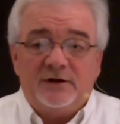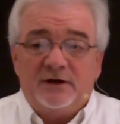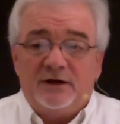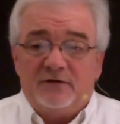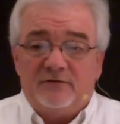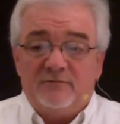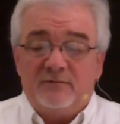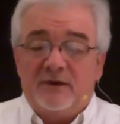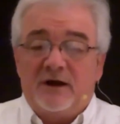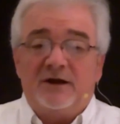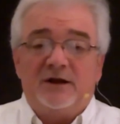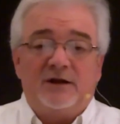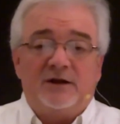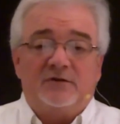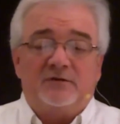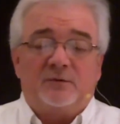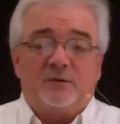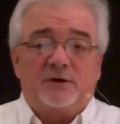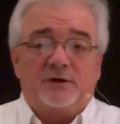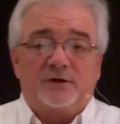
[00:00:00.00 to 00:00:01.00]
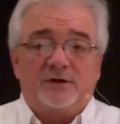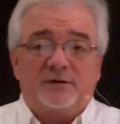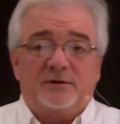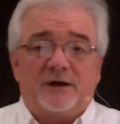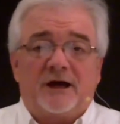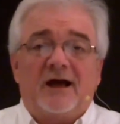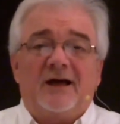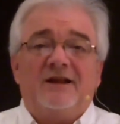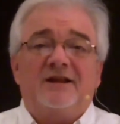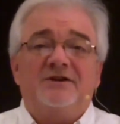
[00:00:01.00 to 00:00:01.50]
If money is one of the
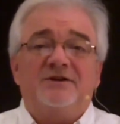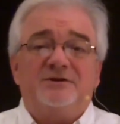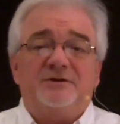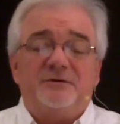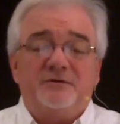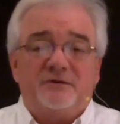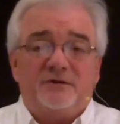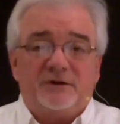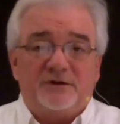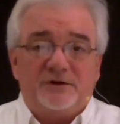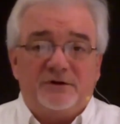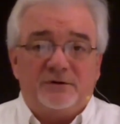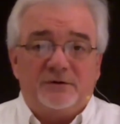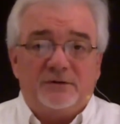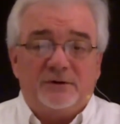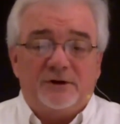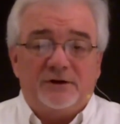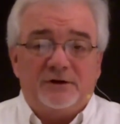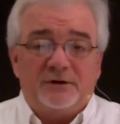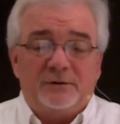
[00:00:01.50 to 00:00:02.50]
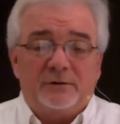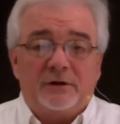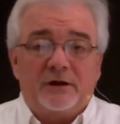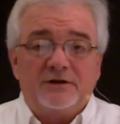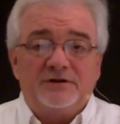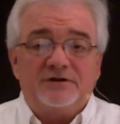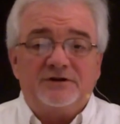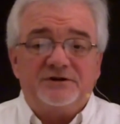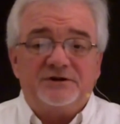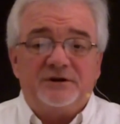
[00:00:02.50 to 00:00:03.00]
hot issues in your
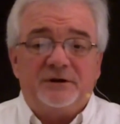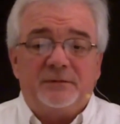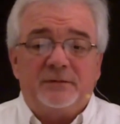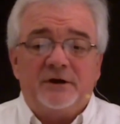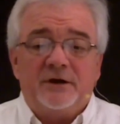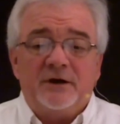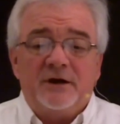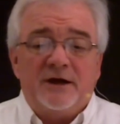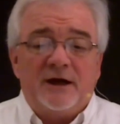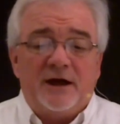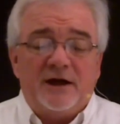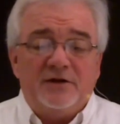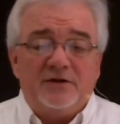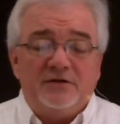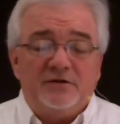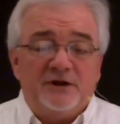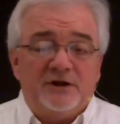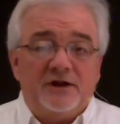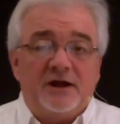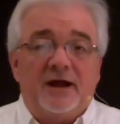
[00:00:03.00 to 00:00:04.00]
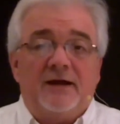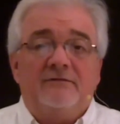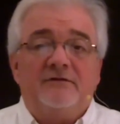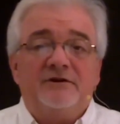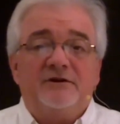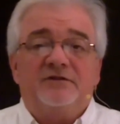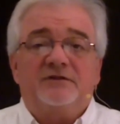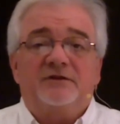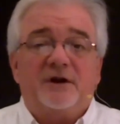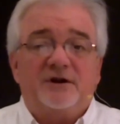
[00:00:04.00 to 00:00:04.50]
relationship, and you need to have a
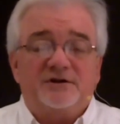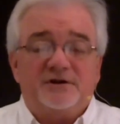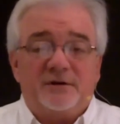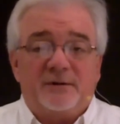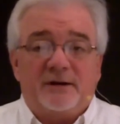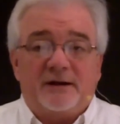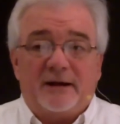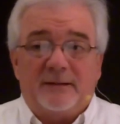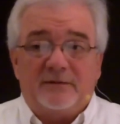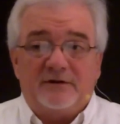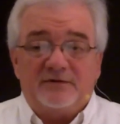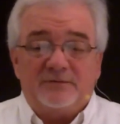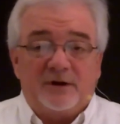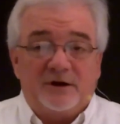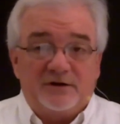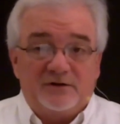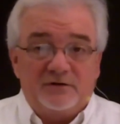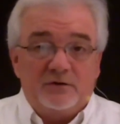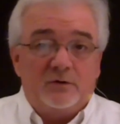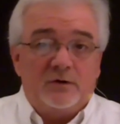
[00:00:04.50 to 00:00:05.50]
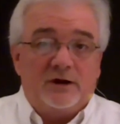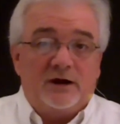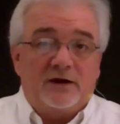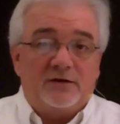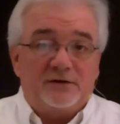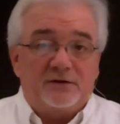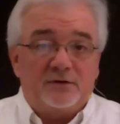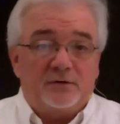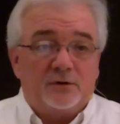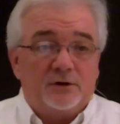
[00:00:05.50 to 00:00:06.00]
discussion about how much money is going
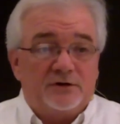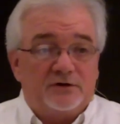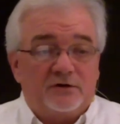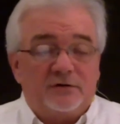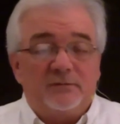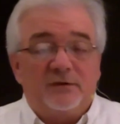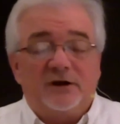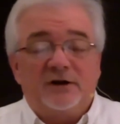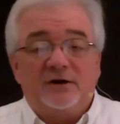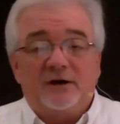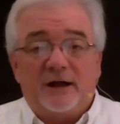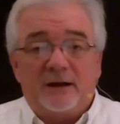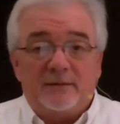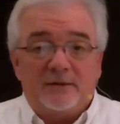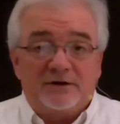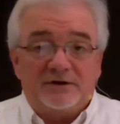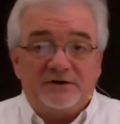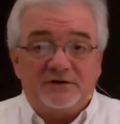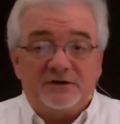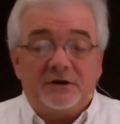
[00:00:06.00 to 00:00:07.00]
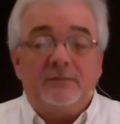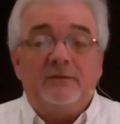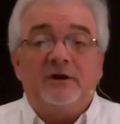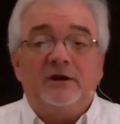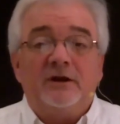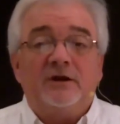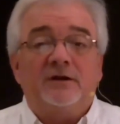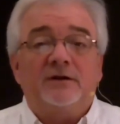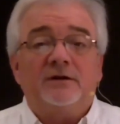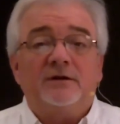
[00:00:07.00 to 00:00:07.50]
out the door as compared to how much is
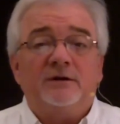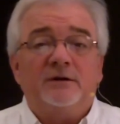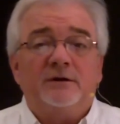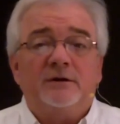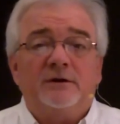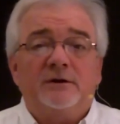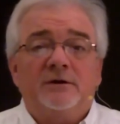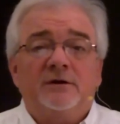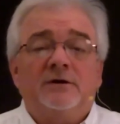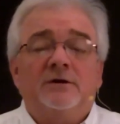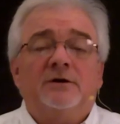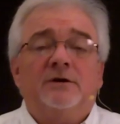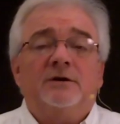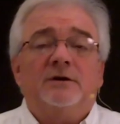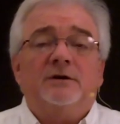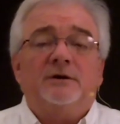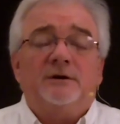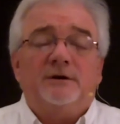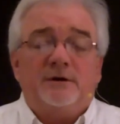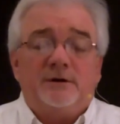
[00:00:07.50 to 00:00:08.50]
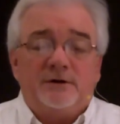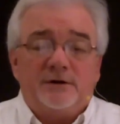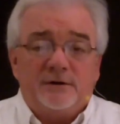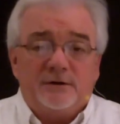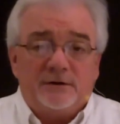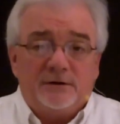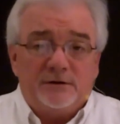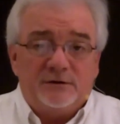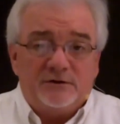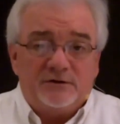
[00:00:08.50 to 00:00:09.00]
coming in,
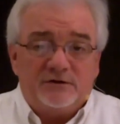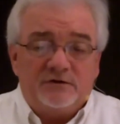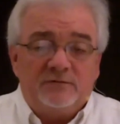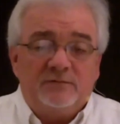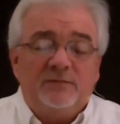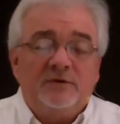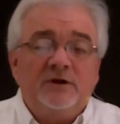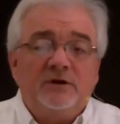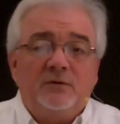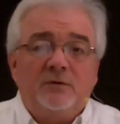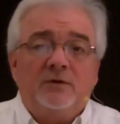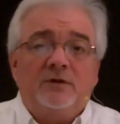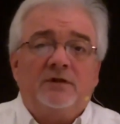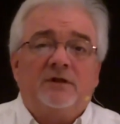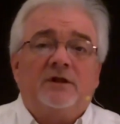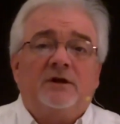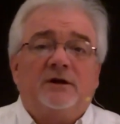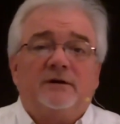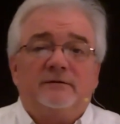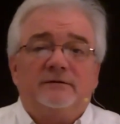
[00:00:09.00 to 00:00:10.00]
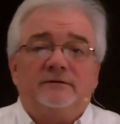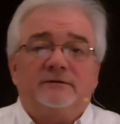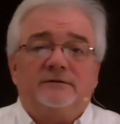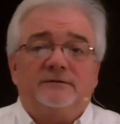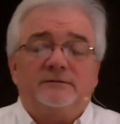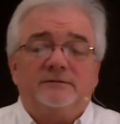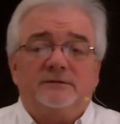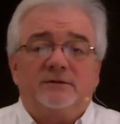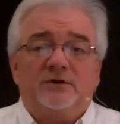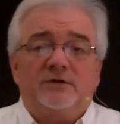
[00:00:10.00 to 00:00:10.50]
speak with love,
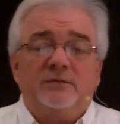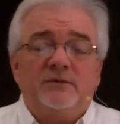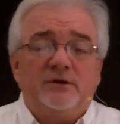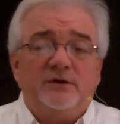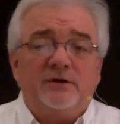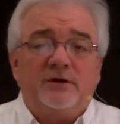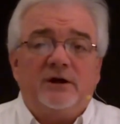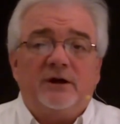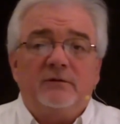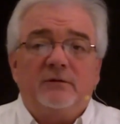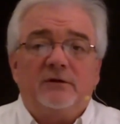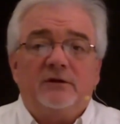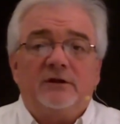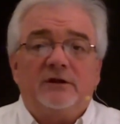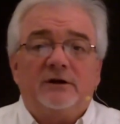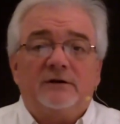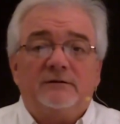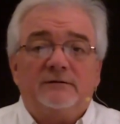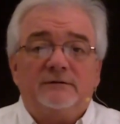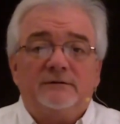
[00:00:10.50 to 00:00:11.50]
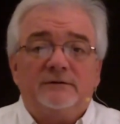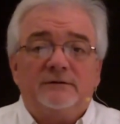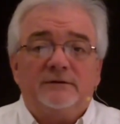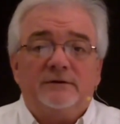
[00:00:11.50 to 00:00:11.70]
communicate with love.